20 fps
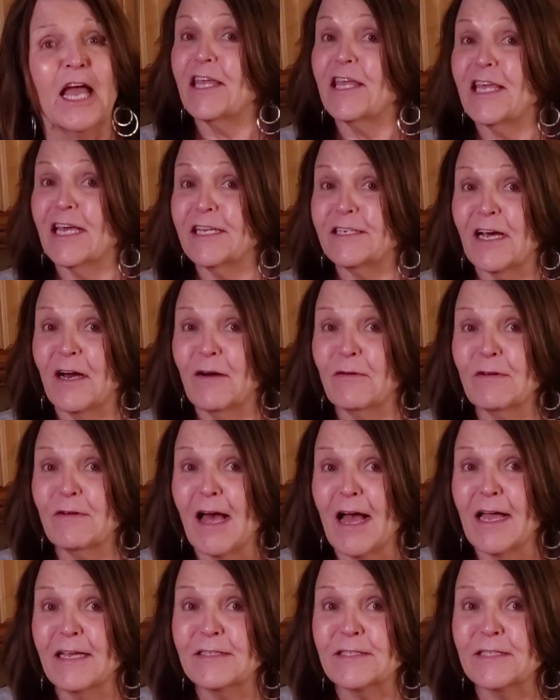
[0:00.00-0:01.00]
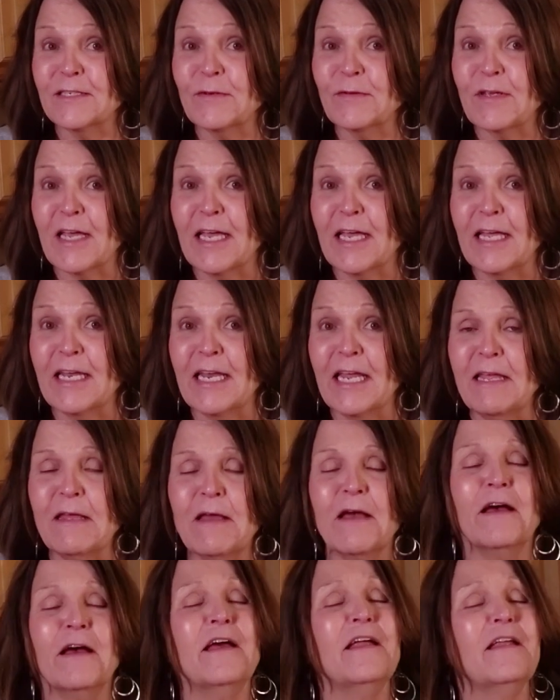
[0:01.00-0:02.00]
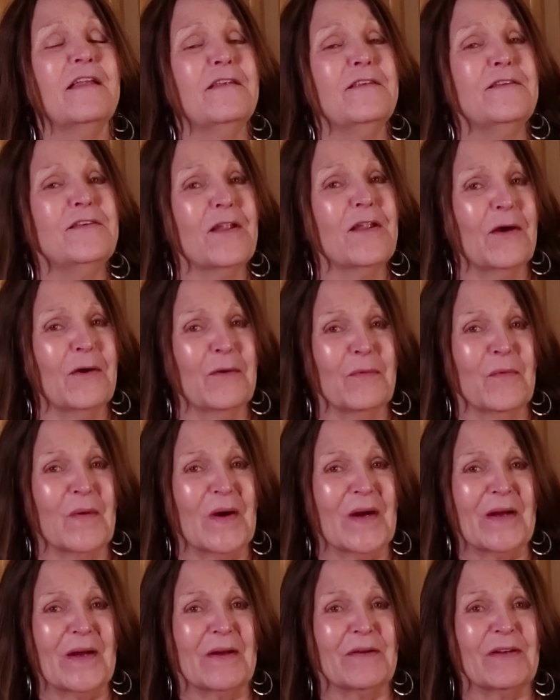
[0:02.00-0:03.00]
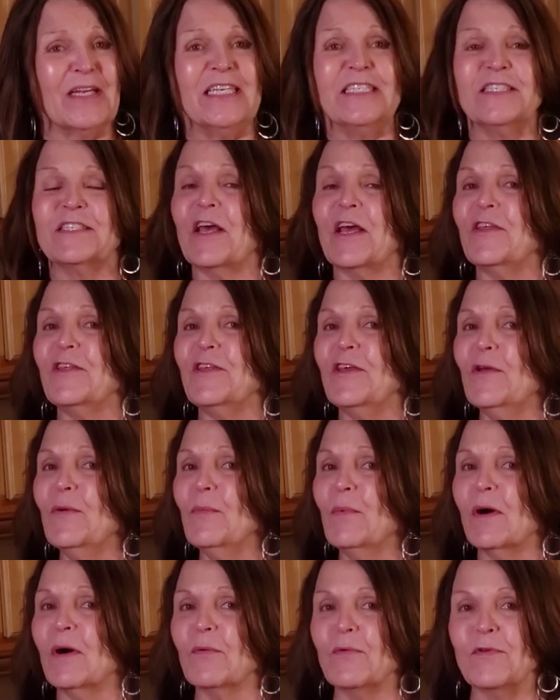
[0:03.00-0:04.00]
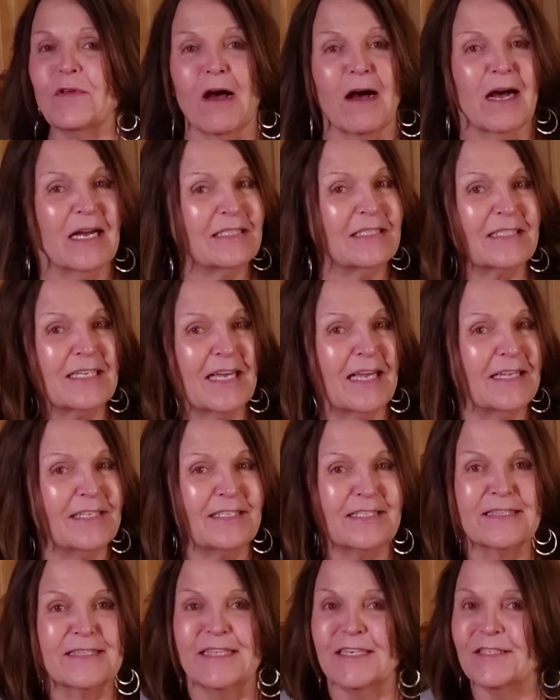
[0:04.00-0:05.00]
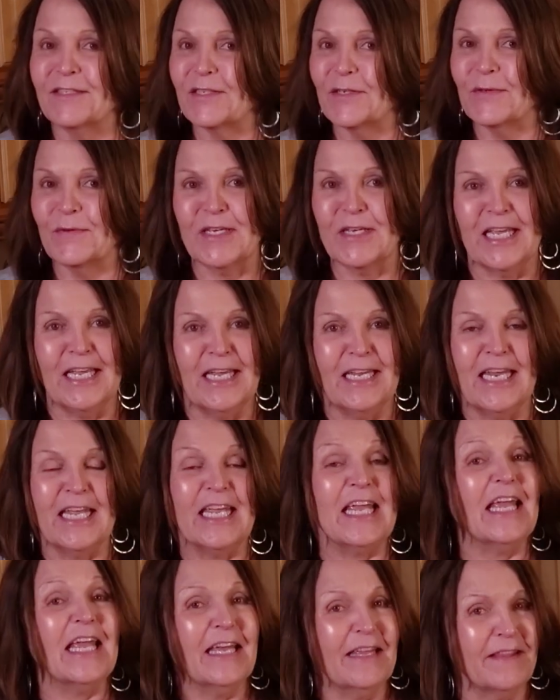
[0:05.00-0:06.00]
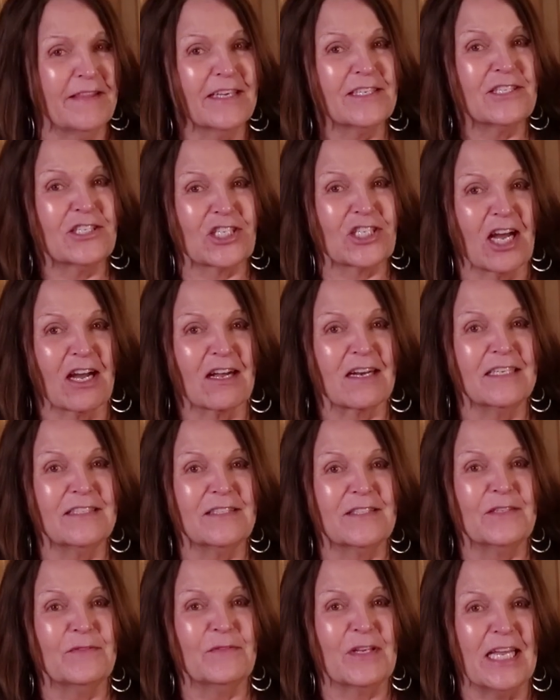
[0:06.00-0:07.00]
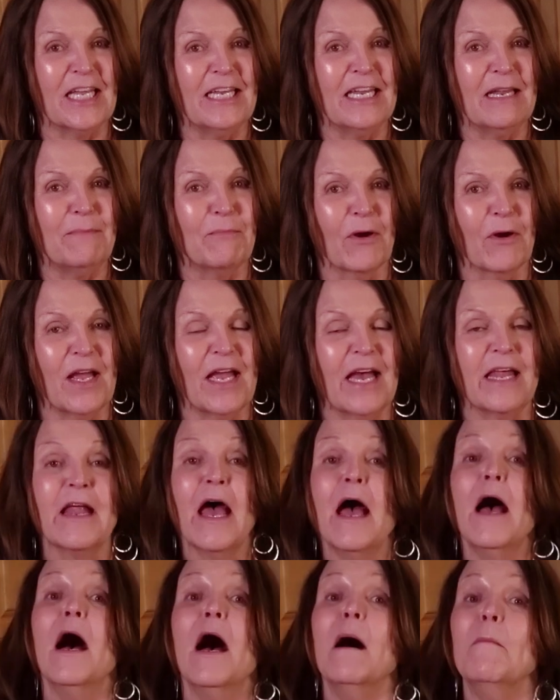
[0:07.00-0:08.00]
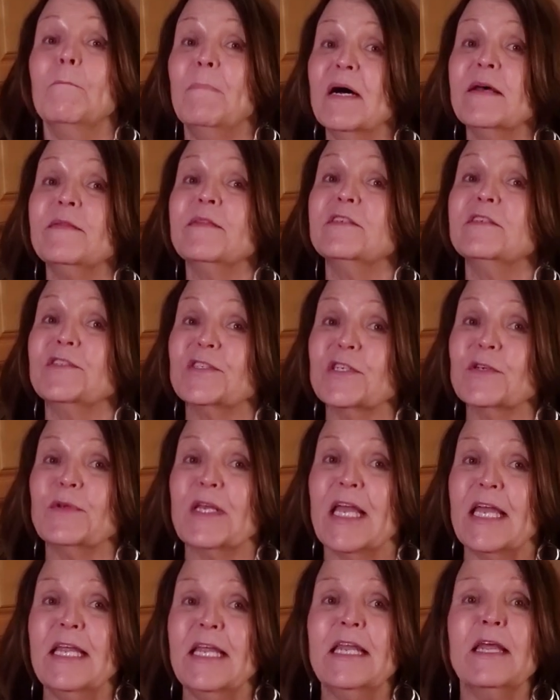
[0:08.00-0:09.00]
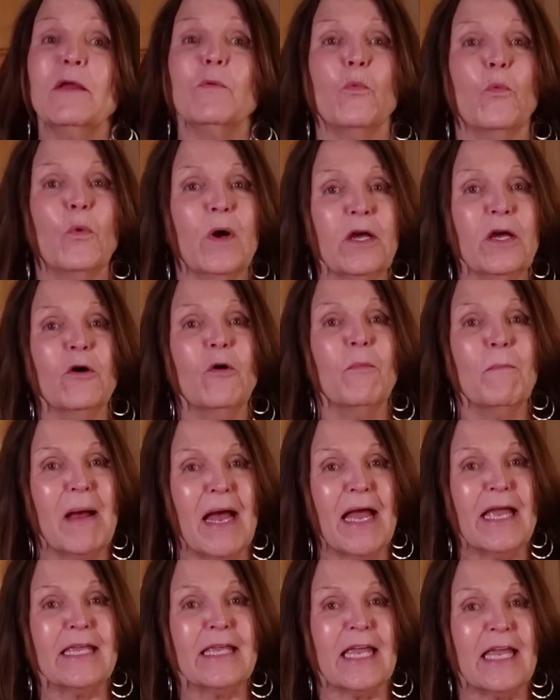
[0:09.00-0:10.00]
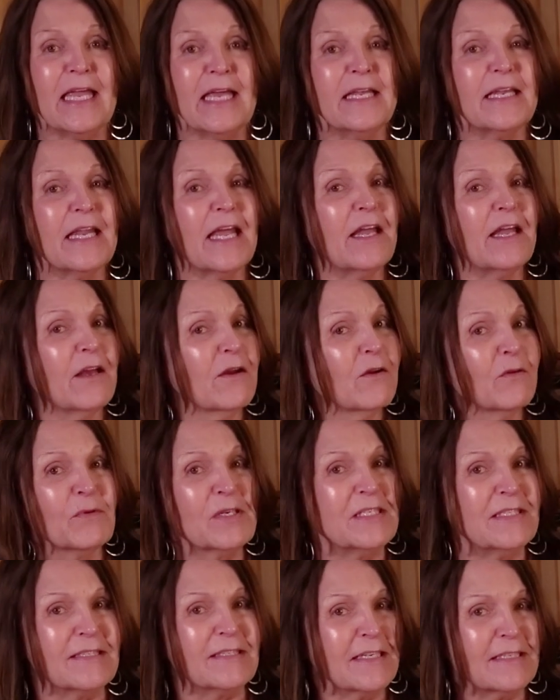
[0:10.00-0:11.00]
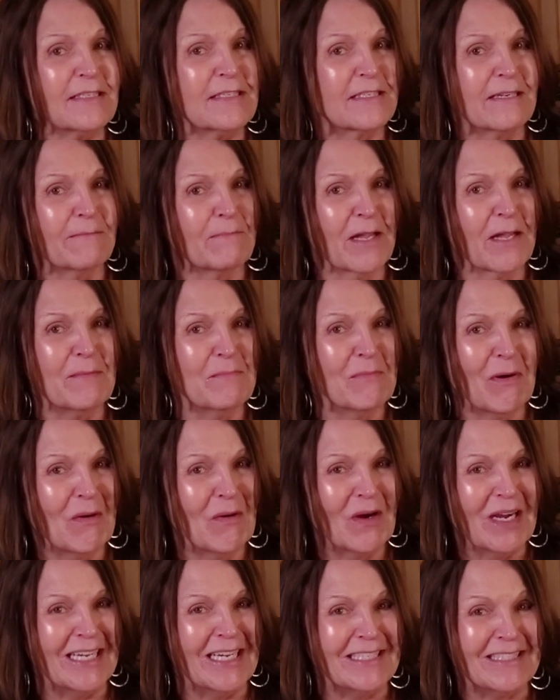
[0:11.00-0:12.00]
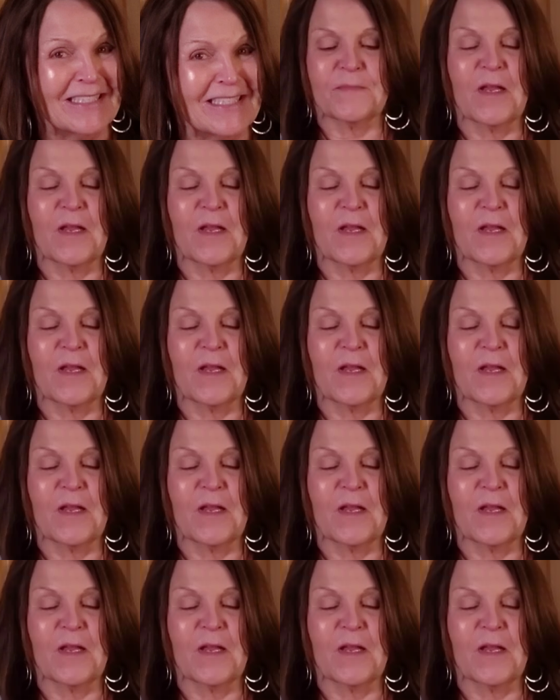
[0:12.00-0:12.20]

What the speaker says: You don't like zucchini? No worries. You will not taste the zucchini in this chocolate zucchini bread, but the zucchini will make it irresistibly moist.